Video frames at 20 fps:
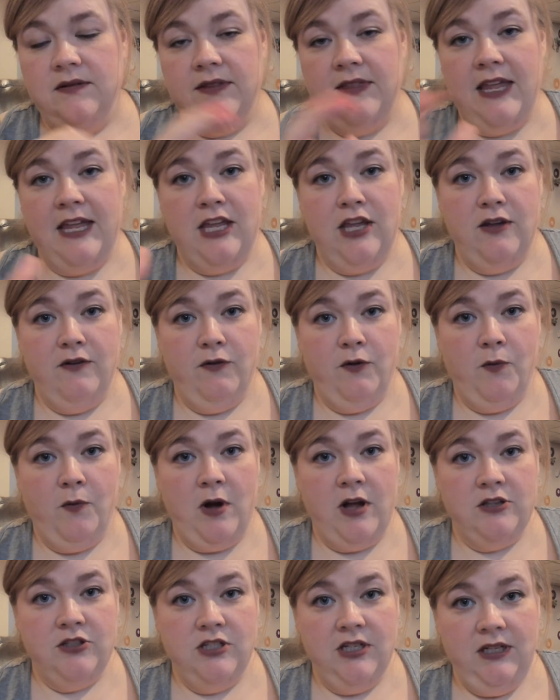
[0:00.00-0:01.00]
Thank you for
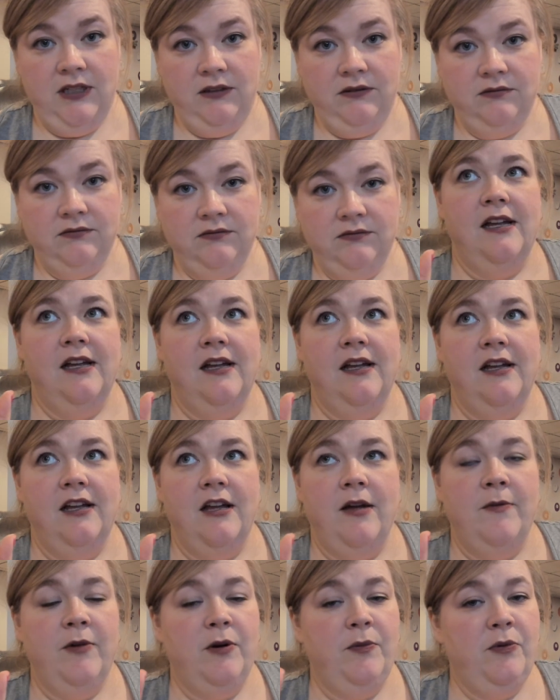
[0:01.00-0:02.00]
watching.
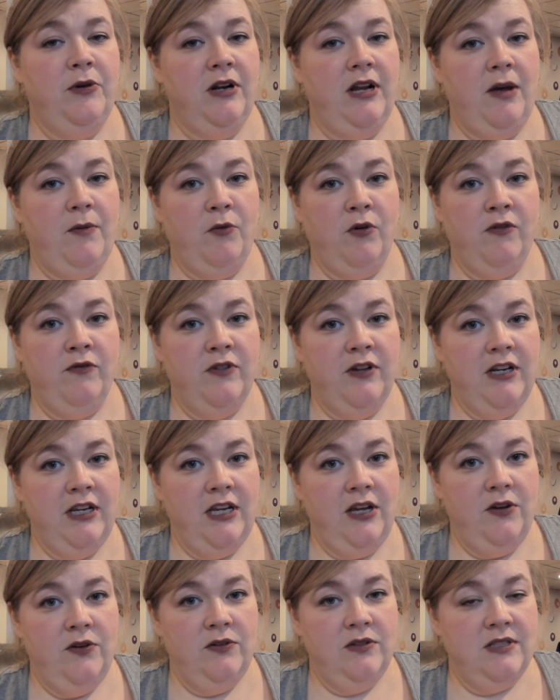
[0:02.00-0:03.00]
I'm going to put out more
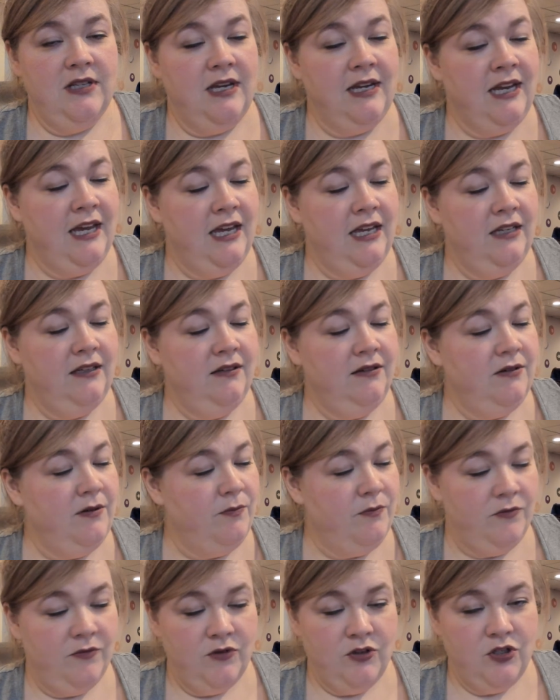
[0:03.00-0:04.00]
videos. Again,
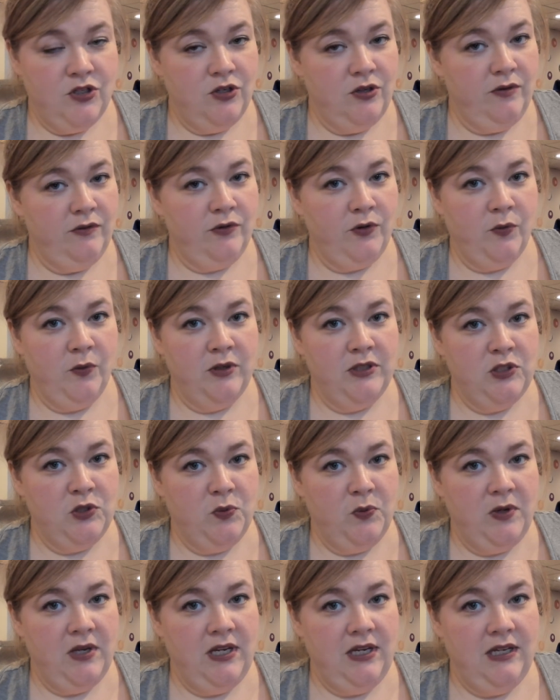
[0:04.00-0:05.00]
shooting for once a
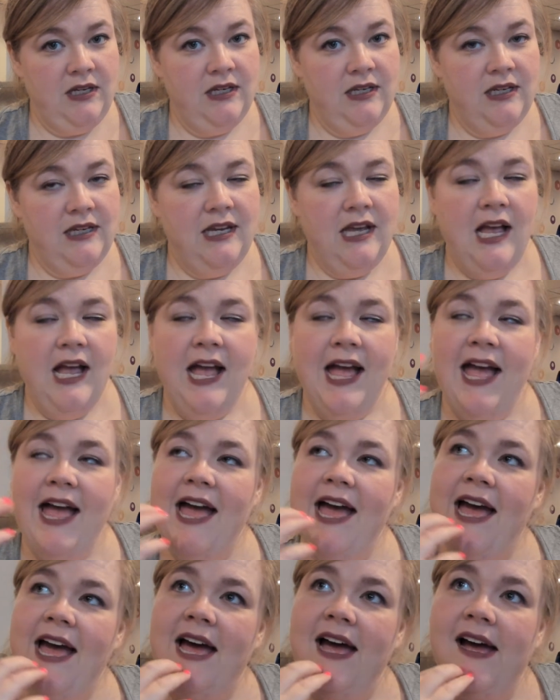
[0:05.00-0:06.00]
week.
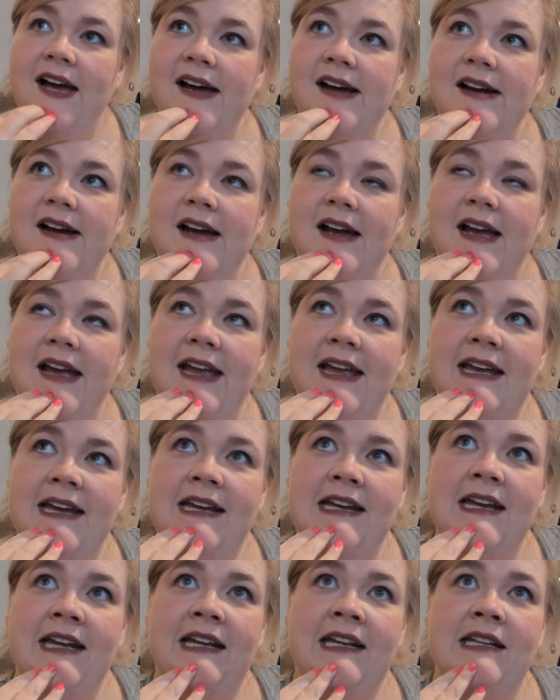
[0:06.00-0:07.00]

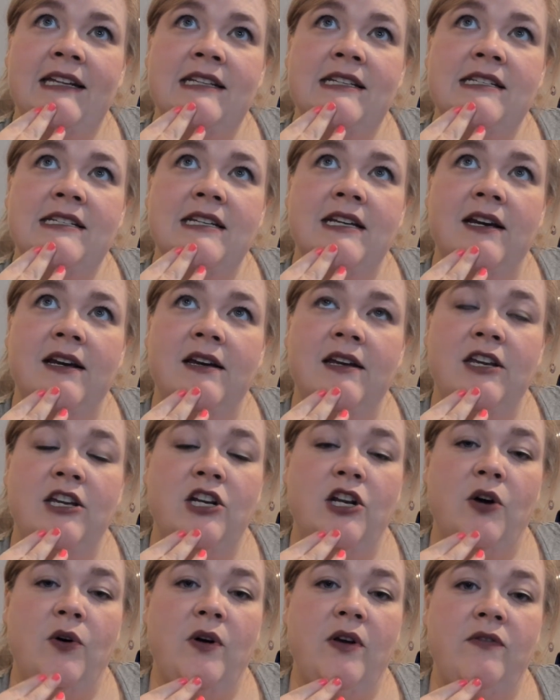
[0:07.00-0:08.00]
And,
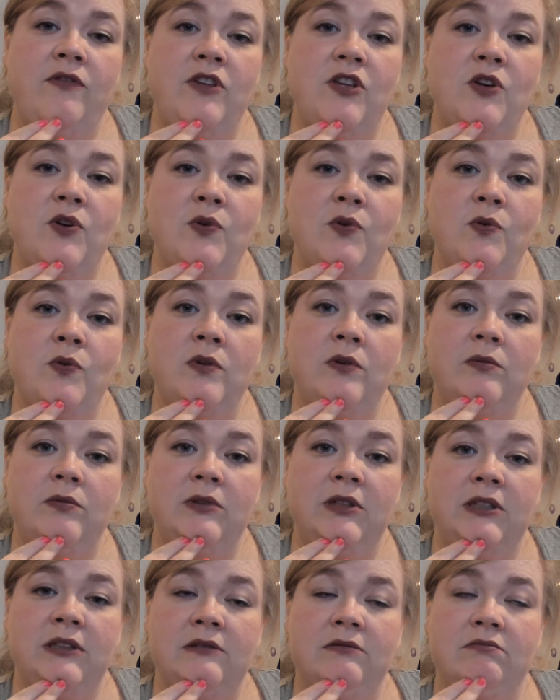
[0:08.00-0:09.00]
if you
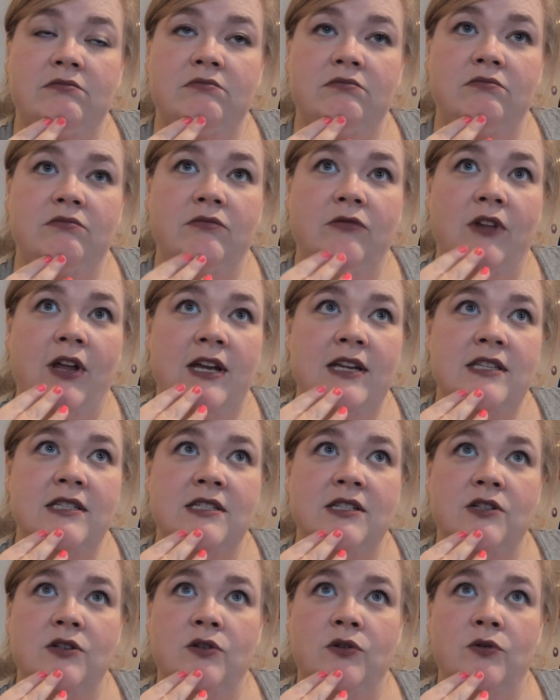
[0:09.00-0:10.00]
would like
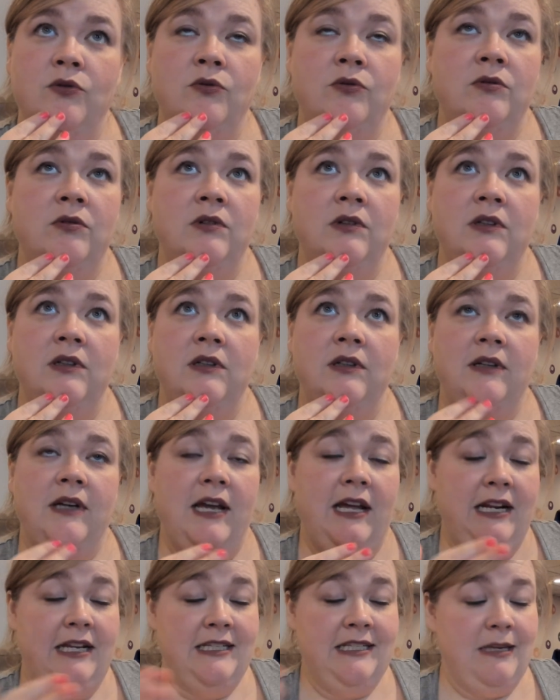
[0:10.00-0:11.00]
to,
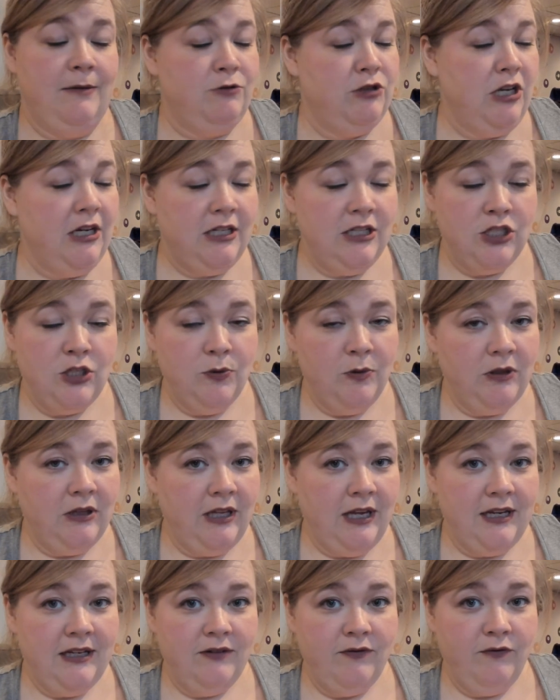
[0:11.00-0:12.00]
any subjects you would
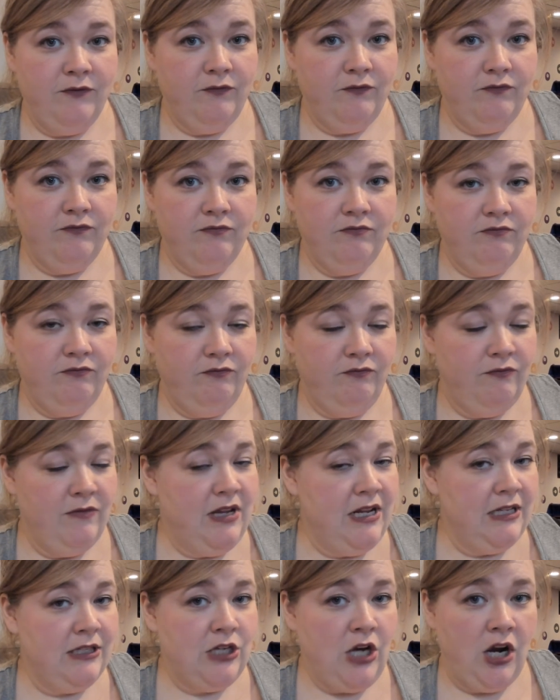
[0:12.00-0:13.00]
like me
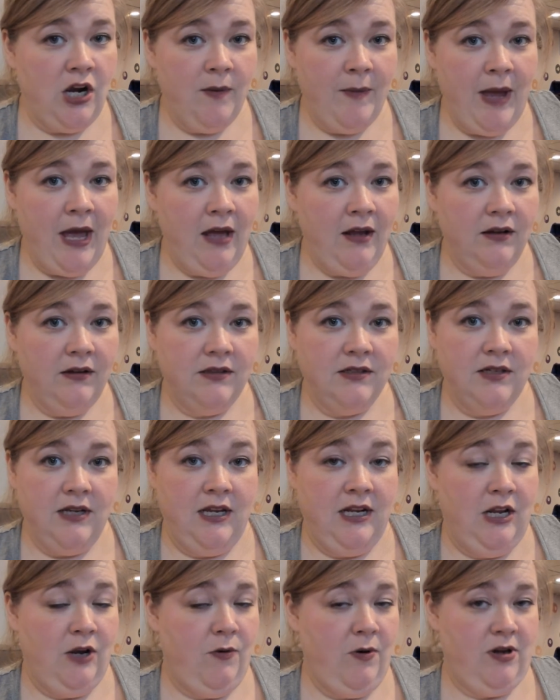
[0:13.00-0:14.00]
to talk about,
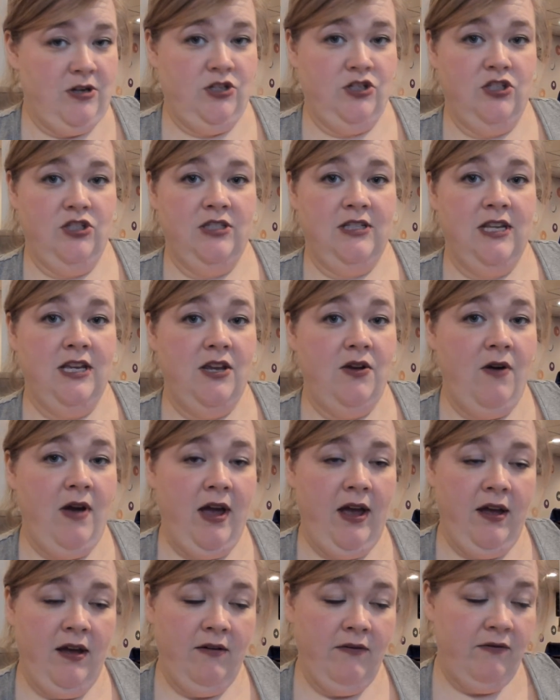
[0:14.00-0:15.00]
any questions that you
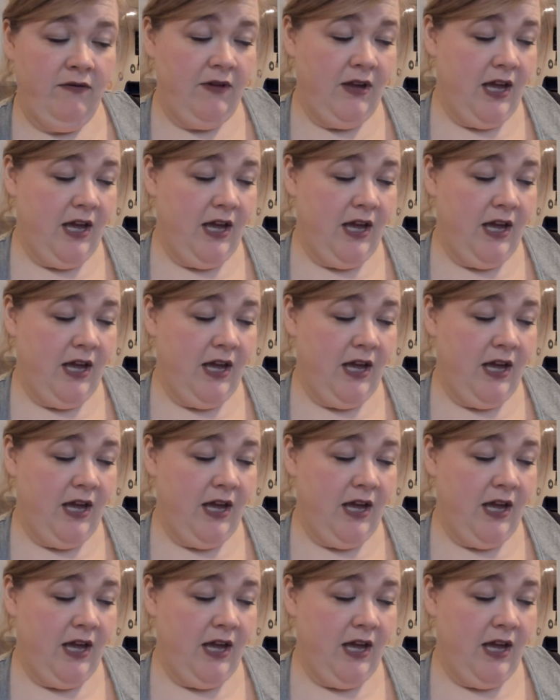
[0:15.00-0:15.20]
have,